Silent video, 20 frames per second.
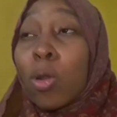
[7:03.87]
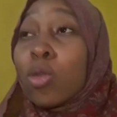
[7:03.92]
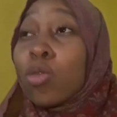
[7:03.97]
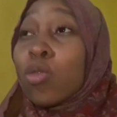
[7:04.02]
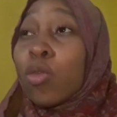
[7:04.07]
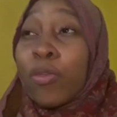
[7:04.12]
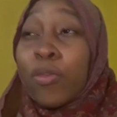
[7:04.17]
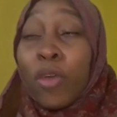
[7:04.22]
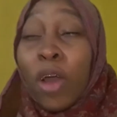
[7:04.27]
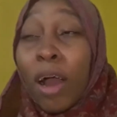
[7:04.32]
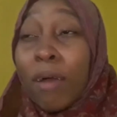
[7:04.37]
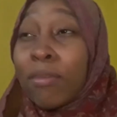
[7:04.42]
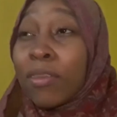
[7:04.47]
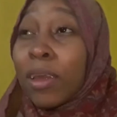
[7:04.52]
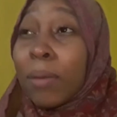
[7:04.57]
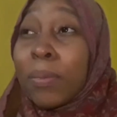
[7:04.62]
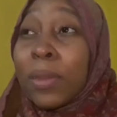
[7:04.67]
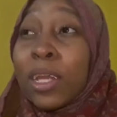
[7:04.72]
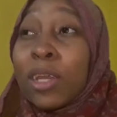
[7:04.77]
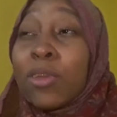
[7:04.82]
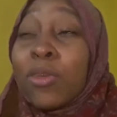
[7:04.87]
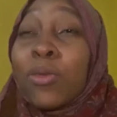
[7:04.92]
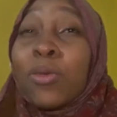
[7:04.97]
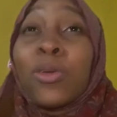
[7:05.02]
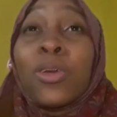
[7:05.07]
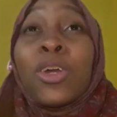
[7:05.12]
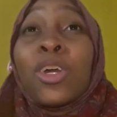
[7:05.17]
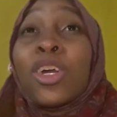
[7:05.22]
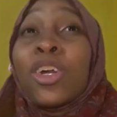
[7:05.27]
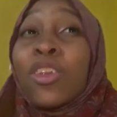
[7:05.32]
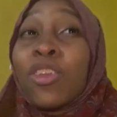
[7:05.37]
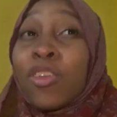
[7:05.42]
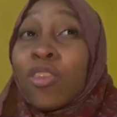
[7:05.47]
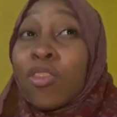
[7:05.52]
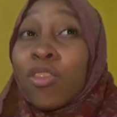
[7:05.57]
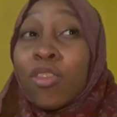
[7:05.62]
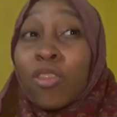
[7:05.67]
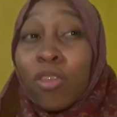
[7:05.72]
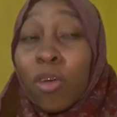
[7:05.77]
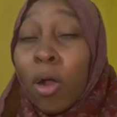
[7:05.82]
So if you have something to just
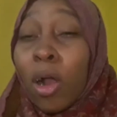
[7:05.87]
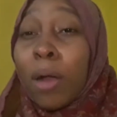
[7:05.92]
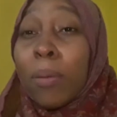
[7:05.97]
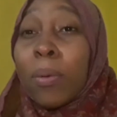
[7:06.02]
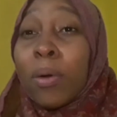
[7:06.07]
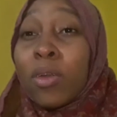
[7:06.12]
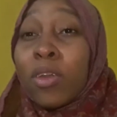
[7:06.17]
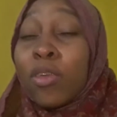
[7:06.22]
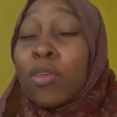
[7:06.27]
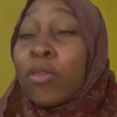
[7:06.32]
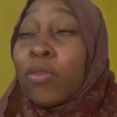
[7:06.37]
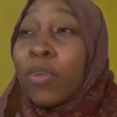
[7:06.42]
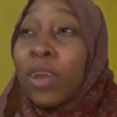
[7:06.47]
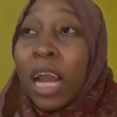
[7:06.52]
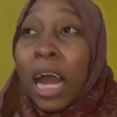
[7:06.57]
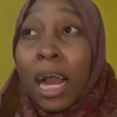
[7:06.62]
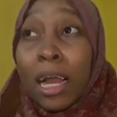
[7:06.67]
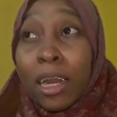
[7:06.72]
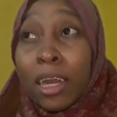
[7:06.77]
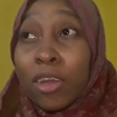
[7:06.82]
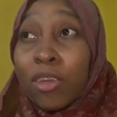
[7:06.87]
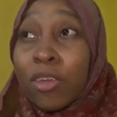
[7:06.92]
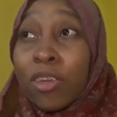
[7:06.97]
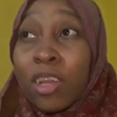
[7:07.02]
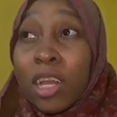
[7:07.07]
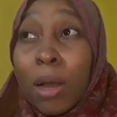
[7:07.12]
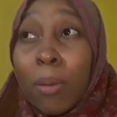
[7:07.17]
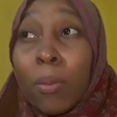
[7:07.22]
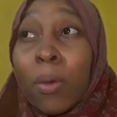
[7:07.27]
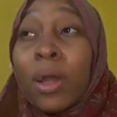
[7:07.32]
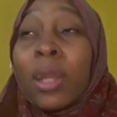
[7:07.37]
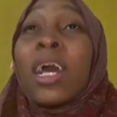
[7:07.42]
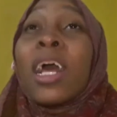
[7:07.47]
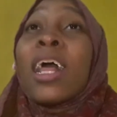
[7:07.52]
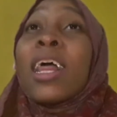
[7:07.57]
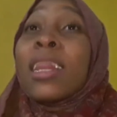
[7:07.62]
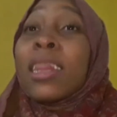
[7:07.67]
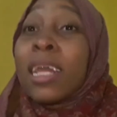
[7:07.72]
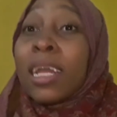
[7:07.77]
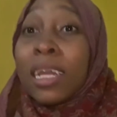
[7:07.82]
to talk about and you feel angry to someone,
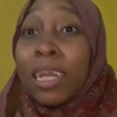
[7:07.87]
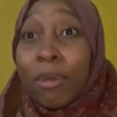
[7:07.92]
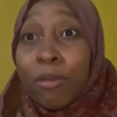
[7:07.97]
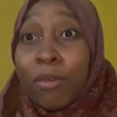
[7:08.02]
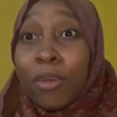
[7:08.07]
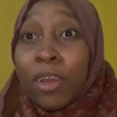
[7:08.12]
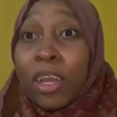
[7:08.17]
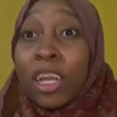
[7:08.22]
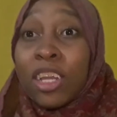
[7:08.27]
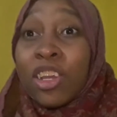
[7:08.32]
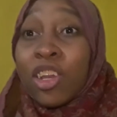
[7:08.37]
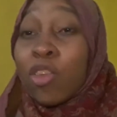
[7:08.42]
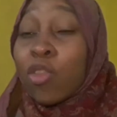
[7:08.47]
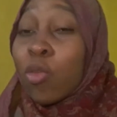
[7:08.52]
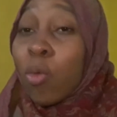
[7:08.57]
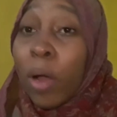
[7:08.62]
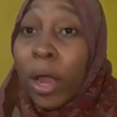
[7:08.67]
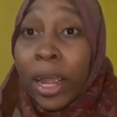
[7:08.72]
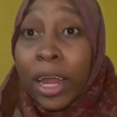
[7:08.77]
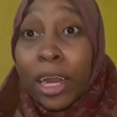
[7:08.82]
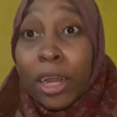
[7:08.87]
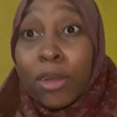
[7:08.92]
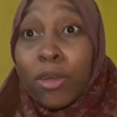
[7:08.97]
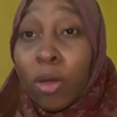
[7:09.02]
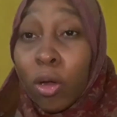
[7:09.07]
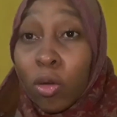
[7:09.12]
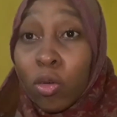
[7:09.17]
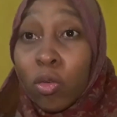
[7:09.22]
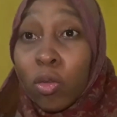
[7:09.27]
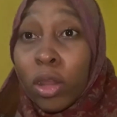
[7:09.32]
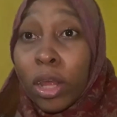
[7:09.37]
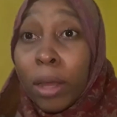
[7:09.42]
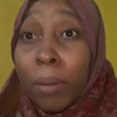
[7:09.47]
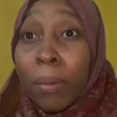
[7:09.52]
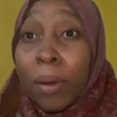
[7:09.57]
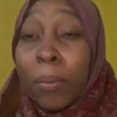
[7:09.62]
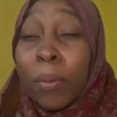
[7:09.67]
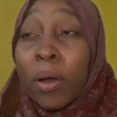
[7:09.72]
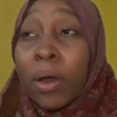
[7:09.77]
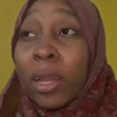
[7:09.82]
then definitely just go ahead and talk to them
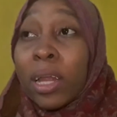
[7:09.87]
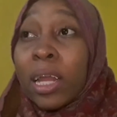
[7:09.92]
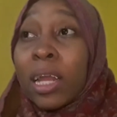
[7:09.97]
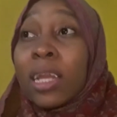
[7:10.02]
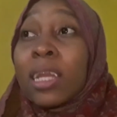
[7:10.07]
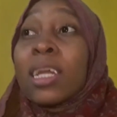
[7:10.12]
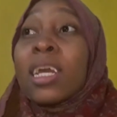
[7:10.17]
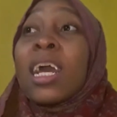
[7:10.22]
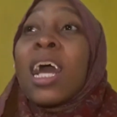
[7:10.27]
about it,